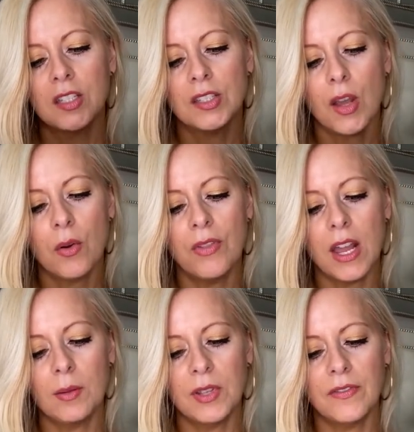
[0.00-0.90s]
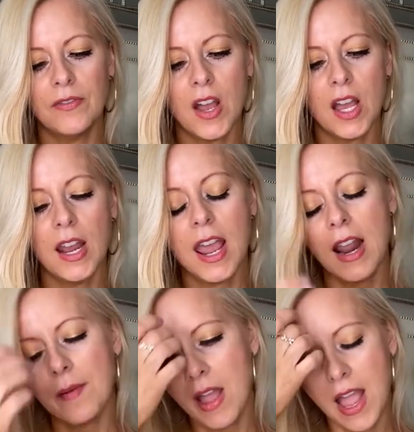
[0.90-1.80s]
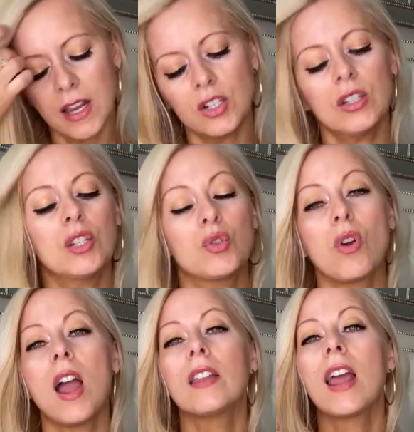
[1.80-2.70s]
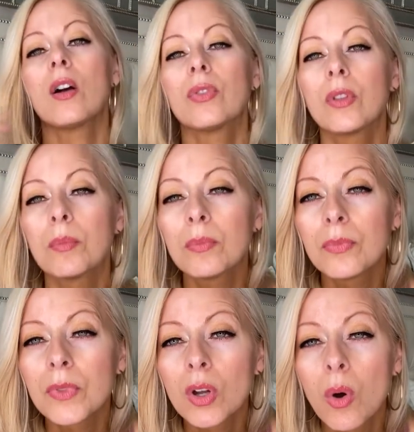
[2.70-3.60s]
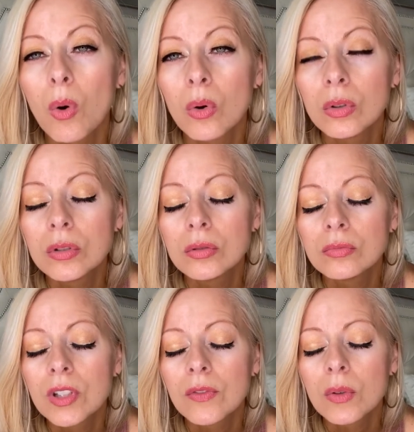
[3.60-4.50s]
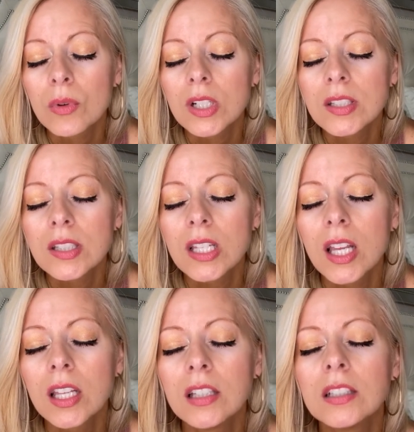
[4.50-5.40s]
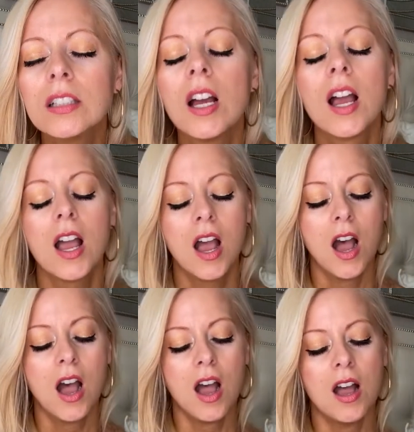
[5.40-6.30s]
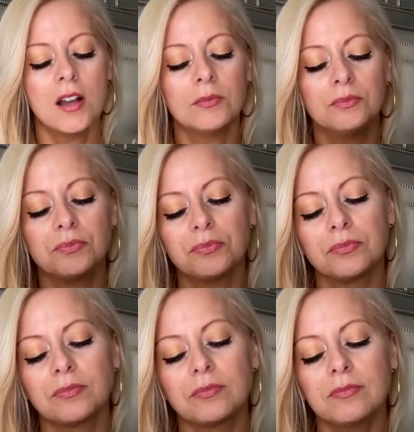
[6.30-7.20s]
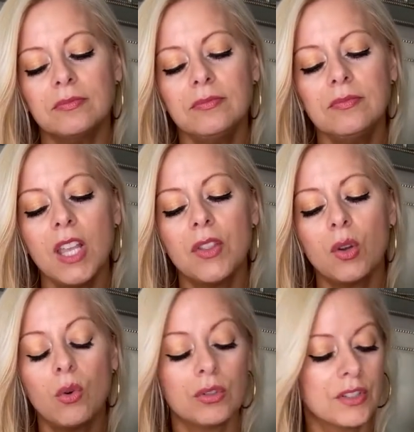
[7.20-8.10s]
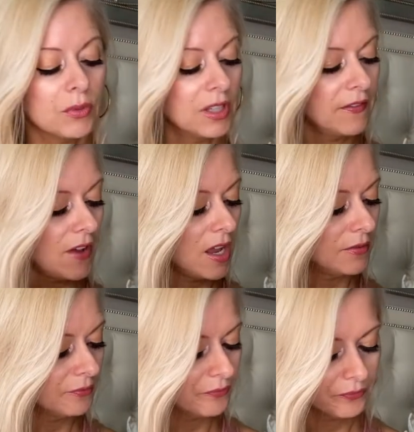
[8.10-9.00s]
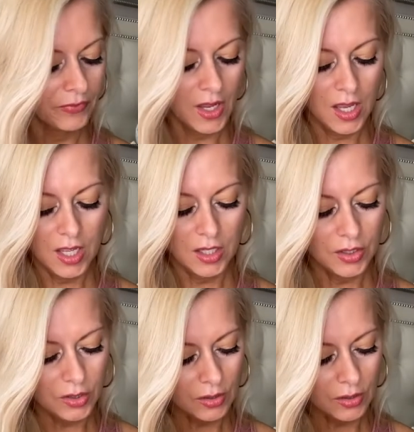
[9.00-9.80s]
so that'll be fun and I've actually tried out the the gold if you want to see um, the gold's really fun so